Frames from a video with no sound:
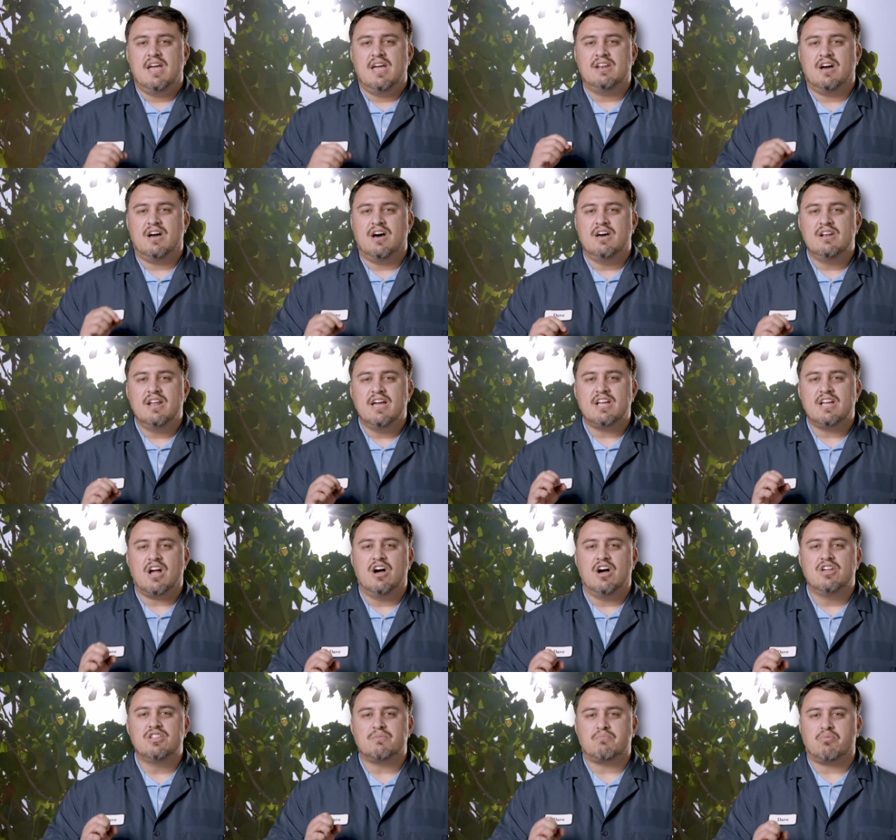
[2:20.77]
And unlike
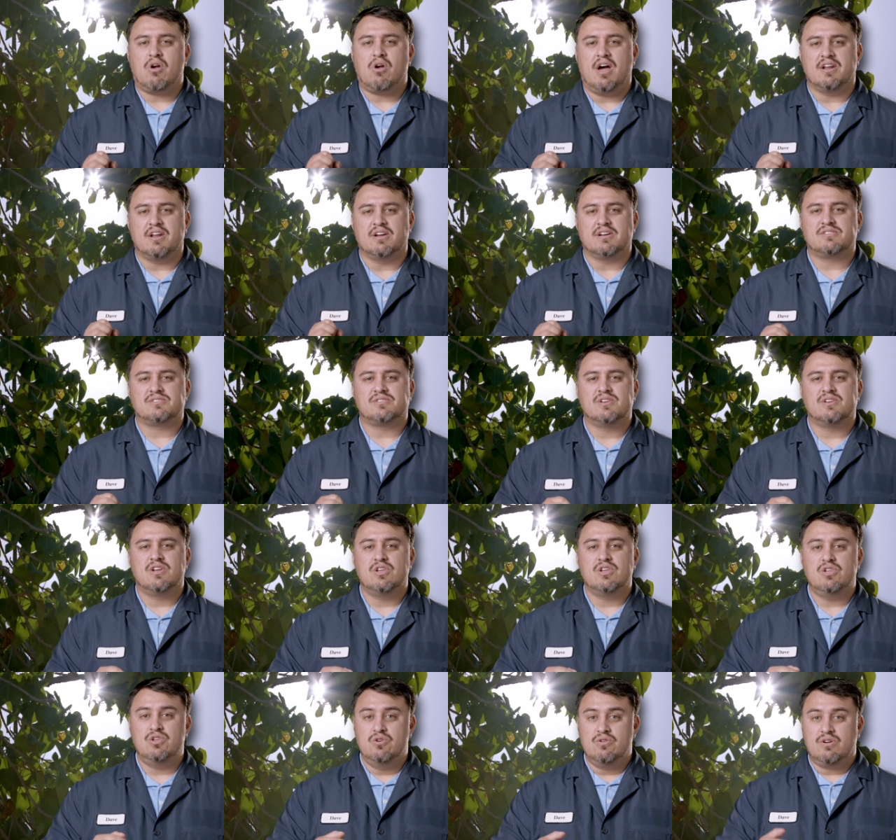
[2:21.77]
other products,
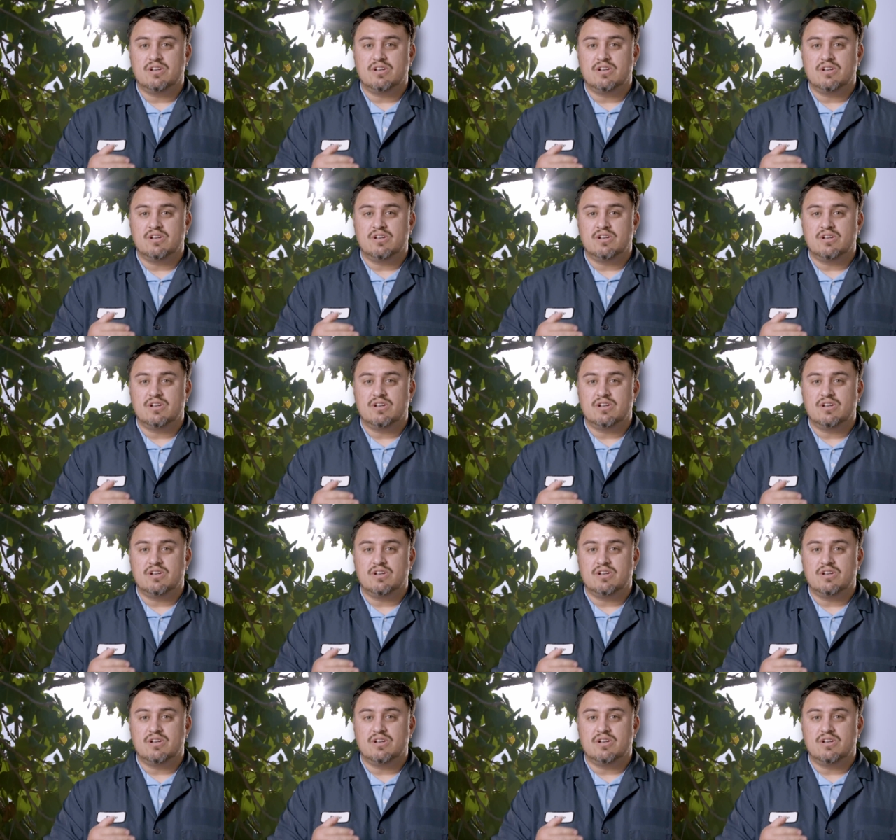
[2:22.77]
you